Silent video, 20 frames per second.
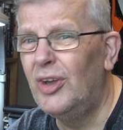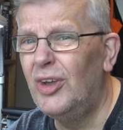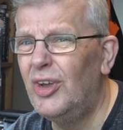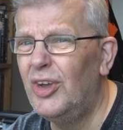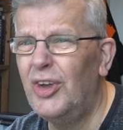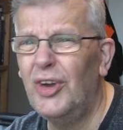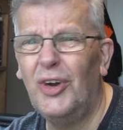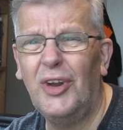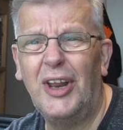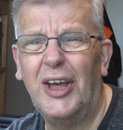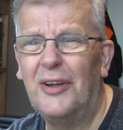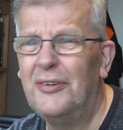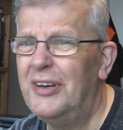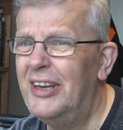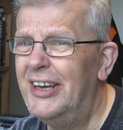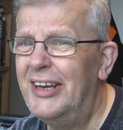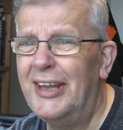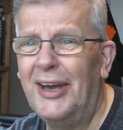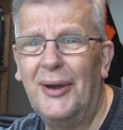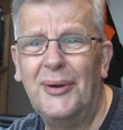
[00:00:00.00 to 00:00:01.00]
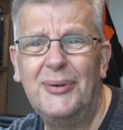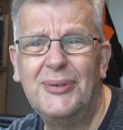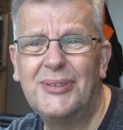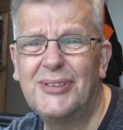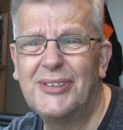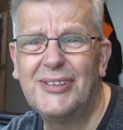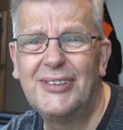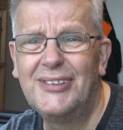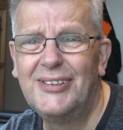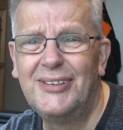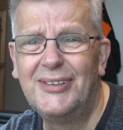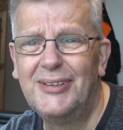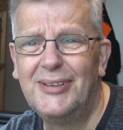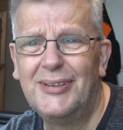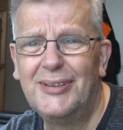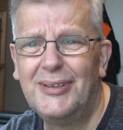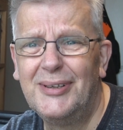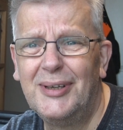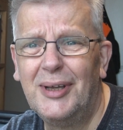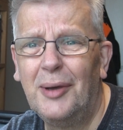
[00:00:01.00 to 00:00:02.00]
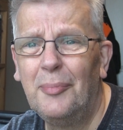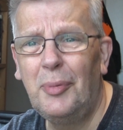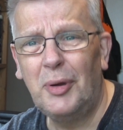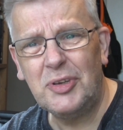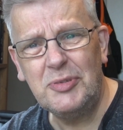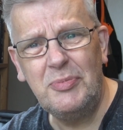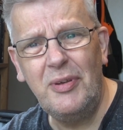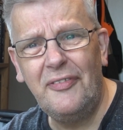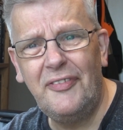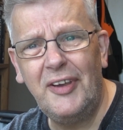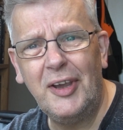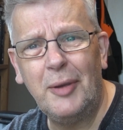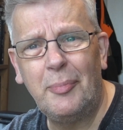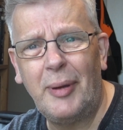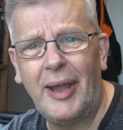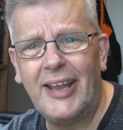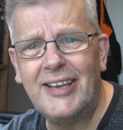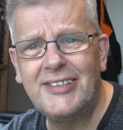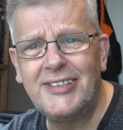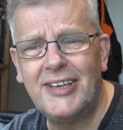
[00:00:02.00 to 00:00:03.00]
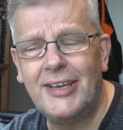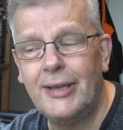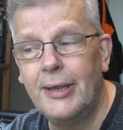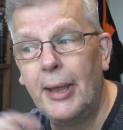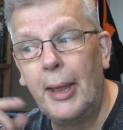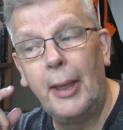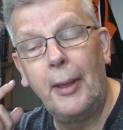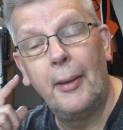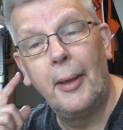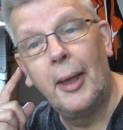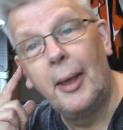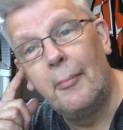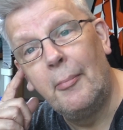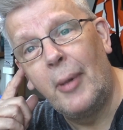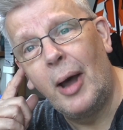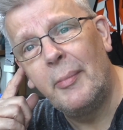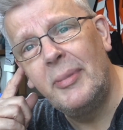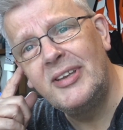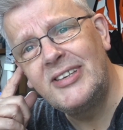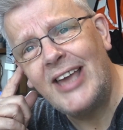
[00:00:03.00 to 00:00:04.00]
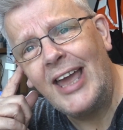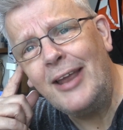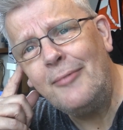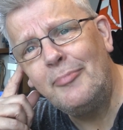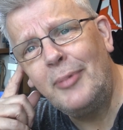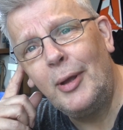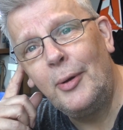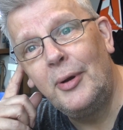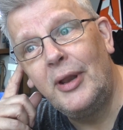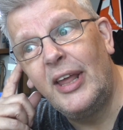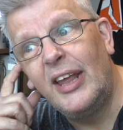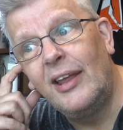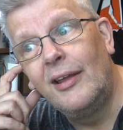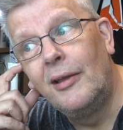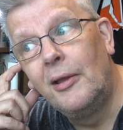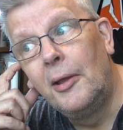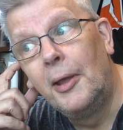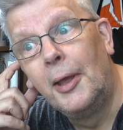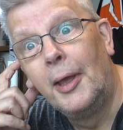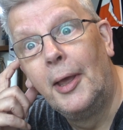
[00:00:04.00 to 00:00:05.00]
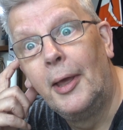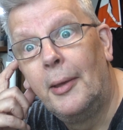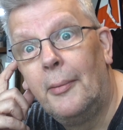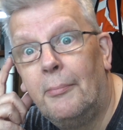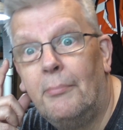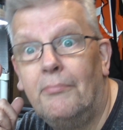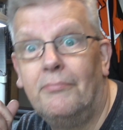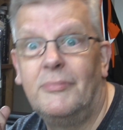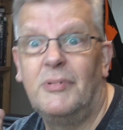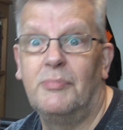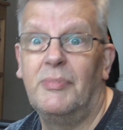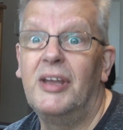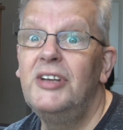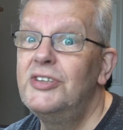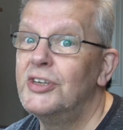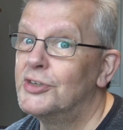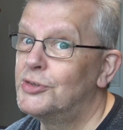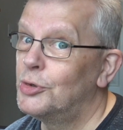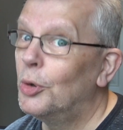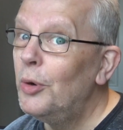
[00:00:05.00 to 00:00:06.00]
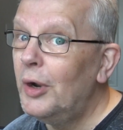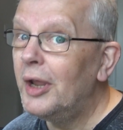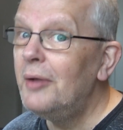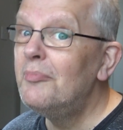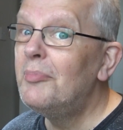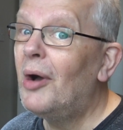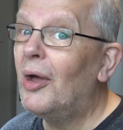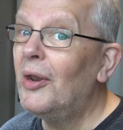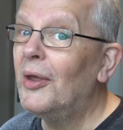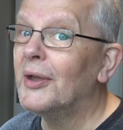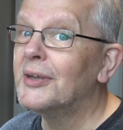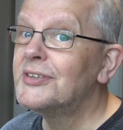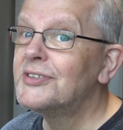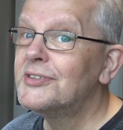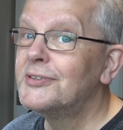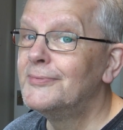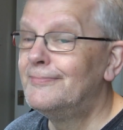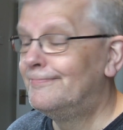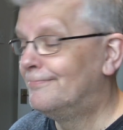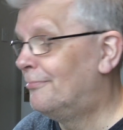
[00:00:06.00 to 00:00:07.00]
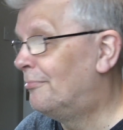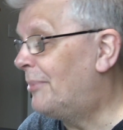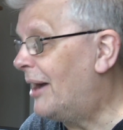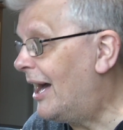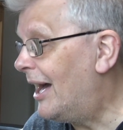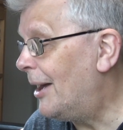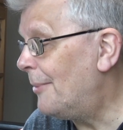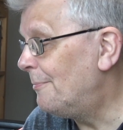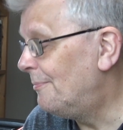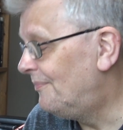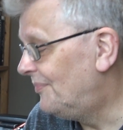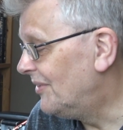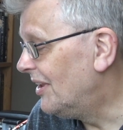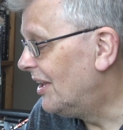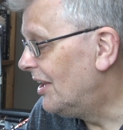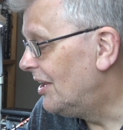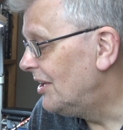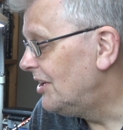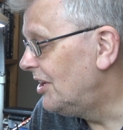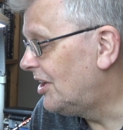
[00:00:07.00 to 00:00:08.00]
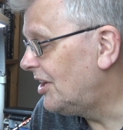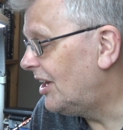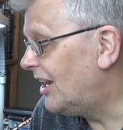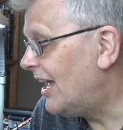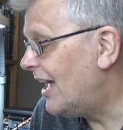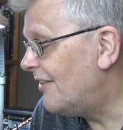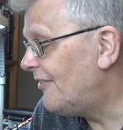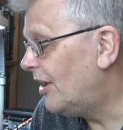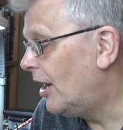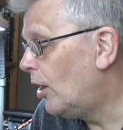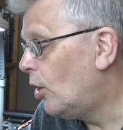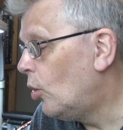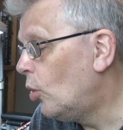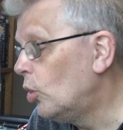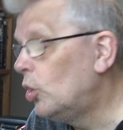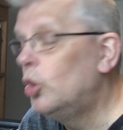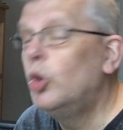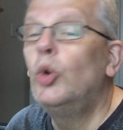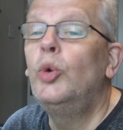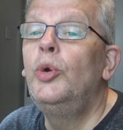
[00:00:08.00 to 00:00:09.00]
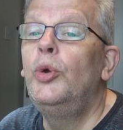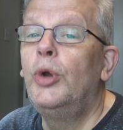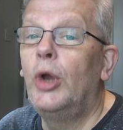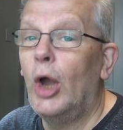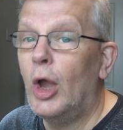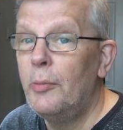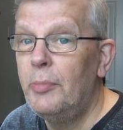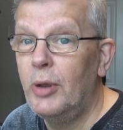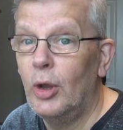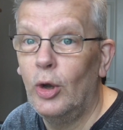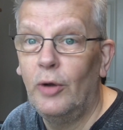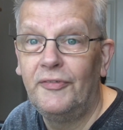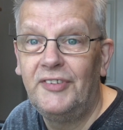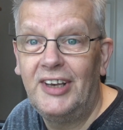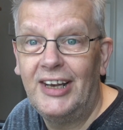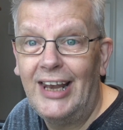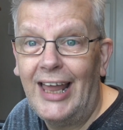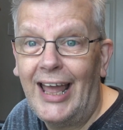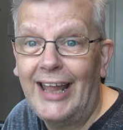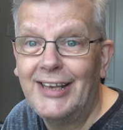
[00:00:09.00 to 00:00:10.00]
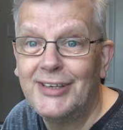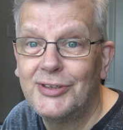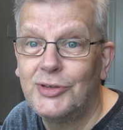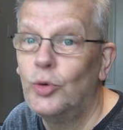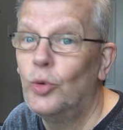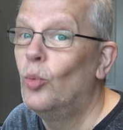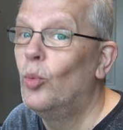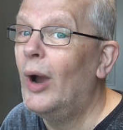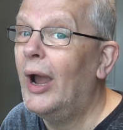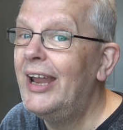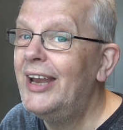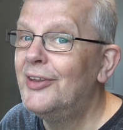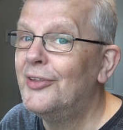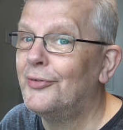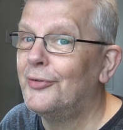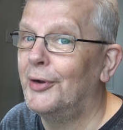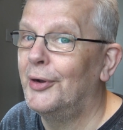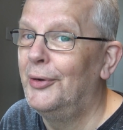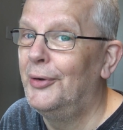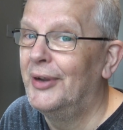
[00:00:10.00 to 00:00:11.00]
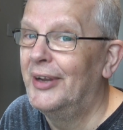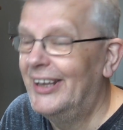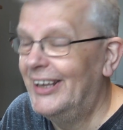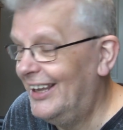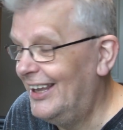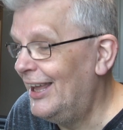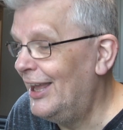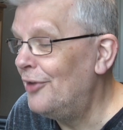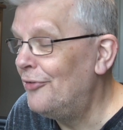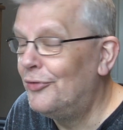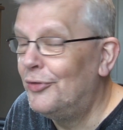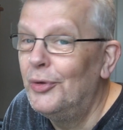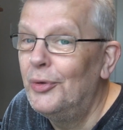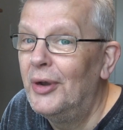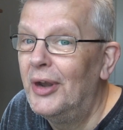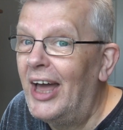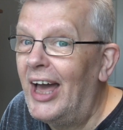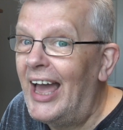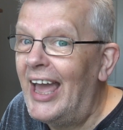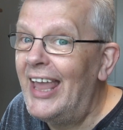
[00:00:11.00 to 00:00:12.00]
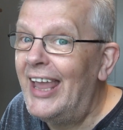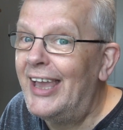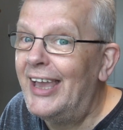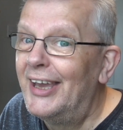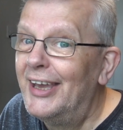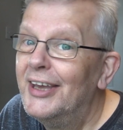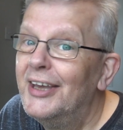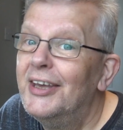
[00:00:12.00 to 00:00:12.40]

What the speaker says: God only knows, possibly figure painting, might be tank building, me just talking bollocks. But you're going to have a whole cornucopia of delights to wade through. If you like